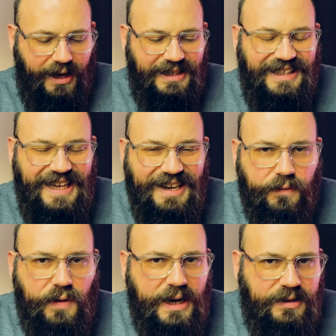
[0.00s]

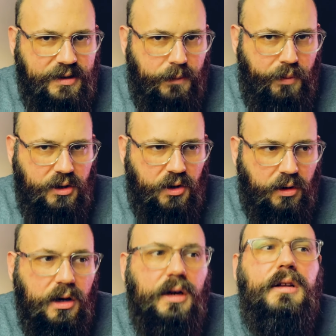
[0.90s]
incentivizes the
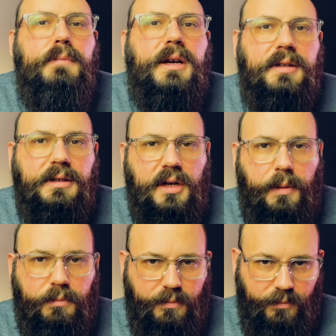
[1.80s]
pitcher to mix things
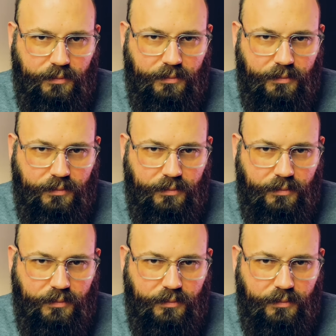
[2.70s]
up,